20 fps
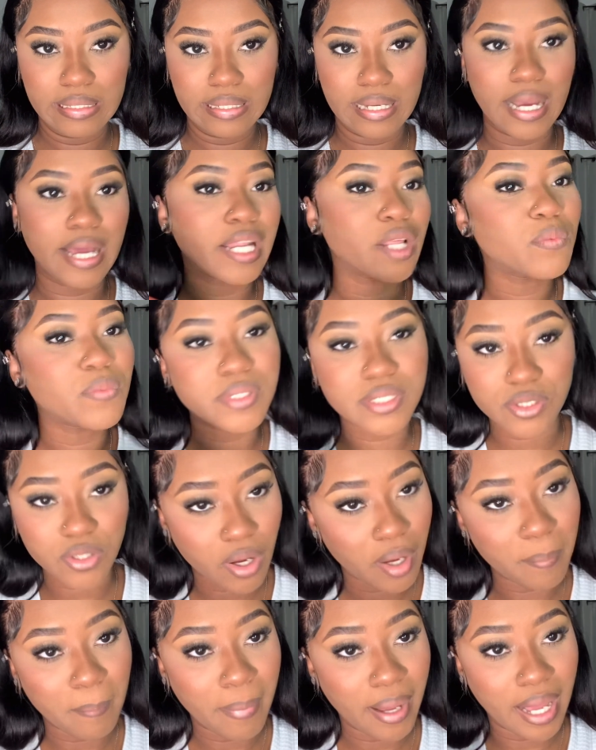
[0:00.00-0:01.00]
and it was
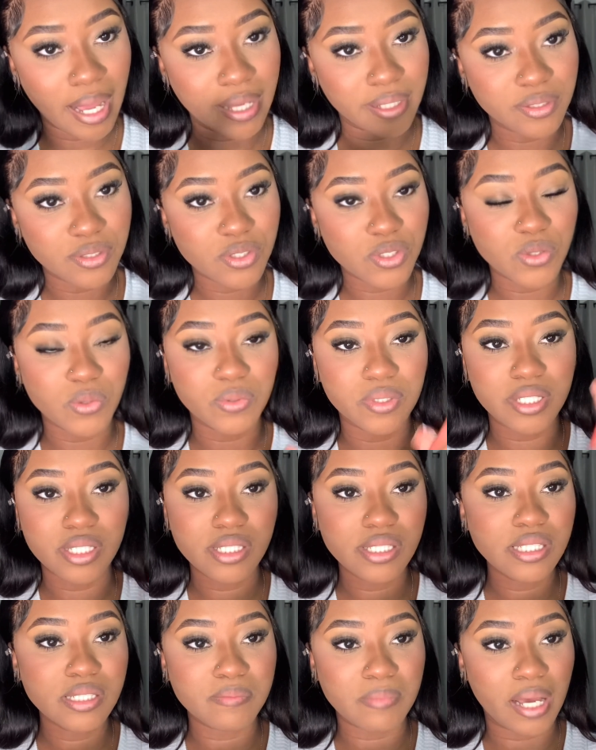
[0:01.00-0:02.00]
not matte, so this
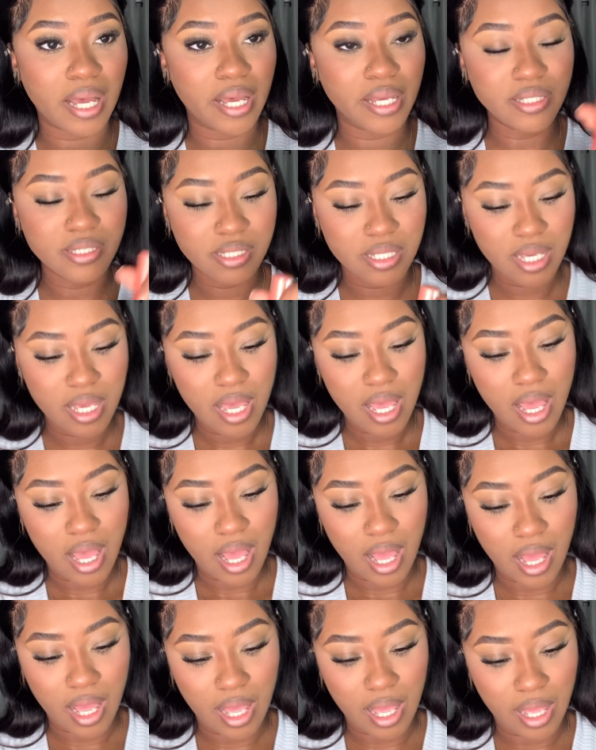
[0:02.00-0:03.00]
is matte,
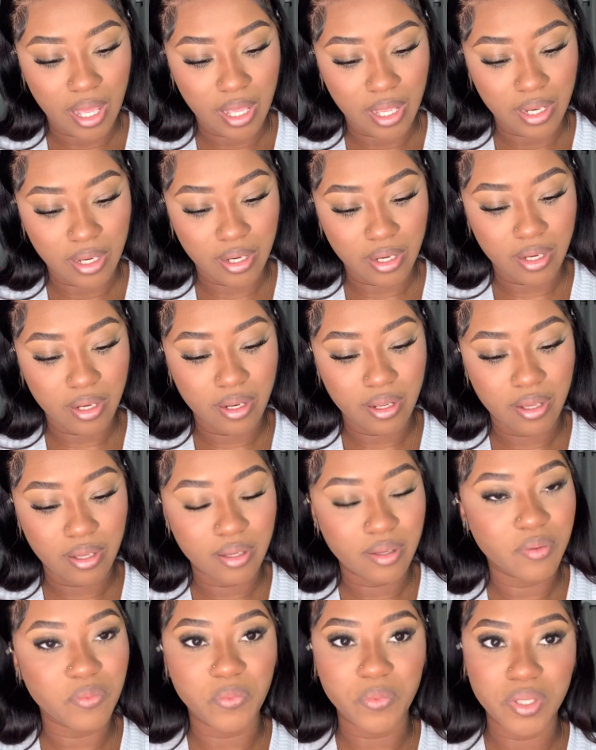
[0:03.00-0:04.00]
and
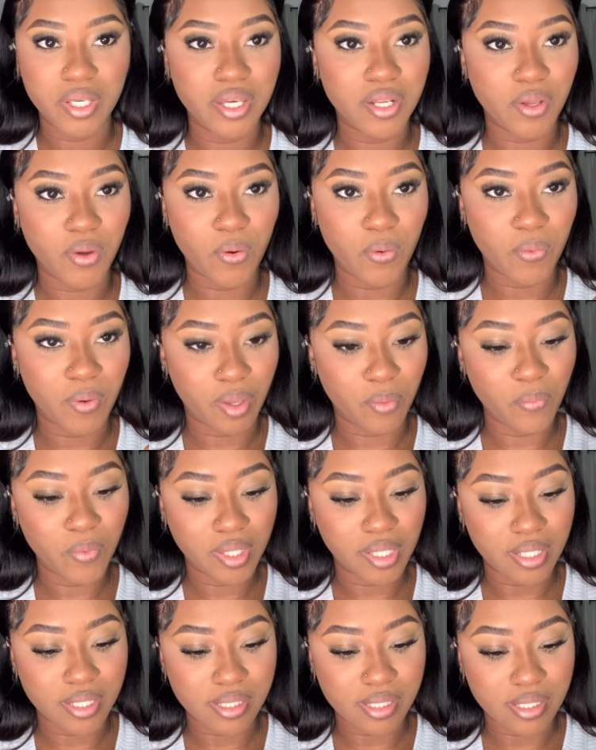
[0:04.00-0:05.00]
we're gonna go in with
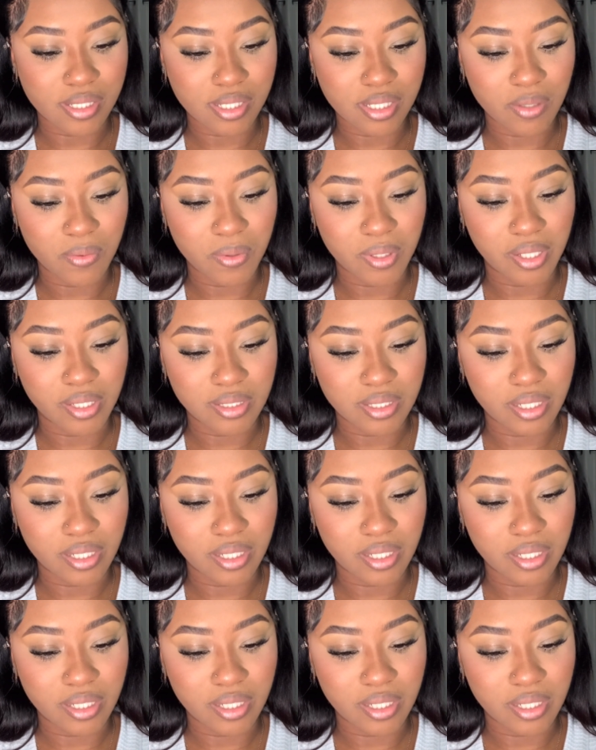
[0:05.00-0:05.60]
this and see what it's